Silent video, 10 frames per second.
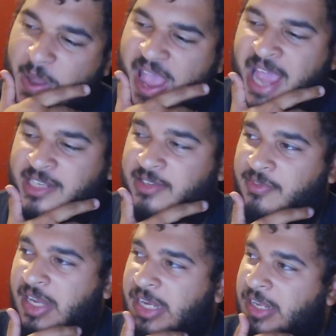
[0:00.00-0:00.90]

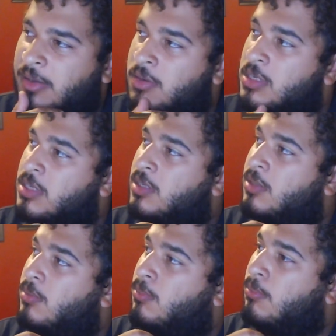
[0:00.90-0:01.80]
activated
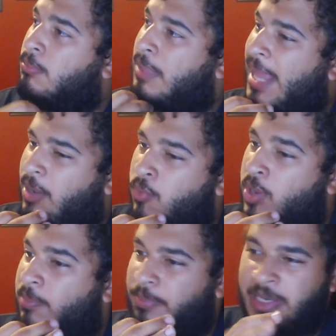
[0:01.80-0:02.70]
Black
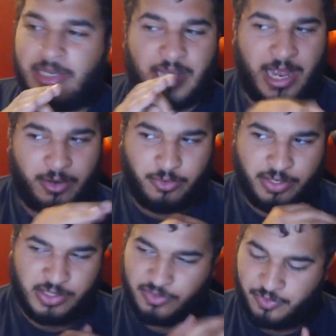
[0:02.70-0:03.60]
Whip and dialed
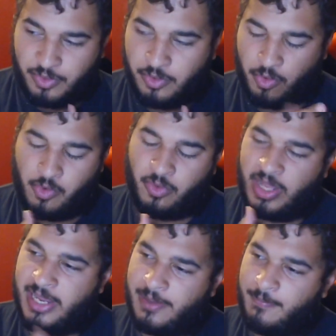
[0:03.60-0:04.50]
his phone, or
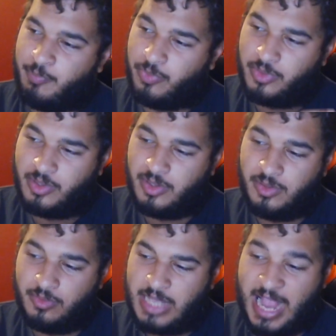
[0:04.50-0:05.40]
like
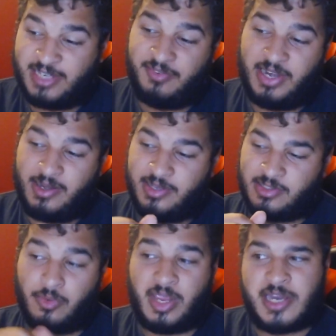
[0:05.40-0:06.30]
activated his
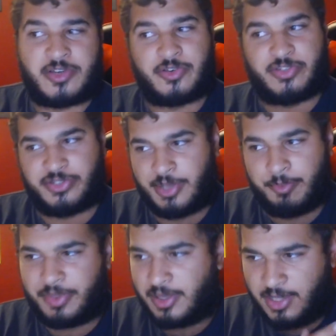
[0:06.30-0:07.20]
location or
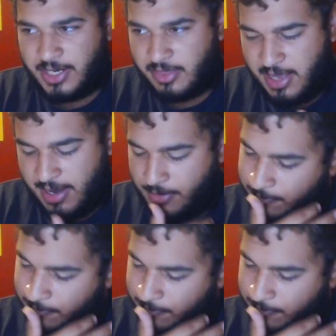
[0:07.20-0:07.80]
something like that?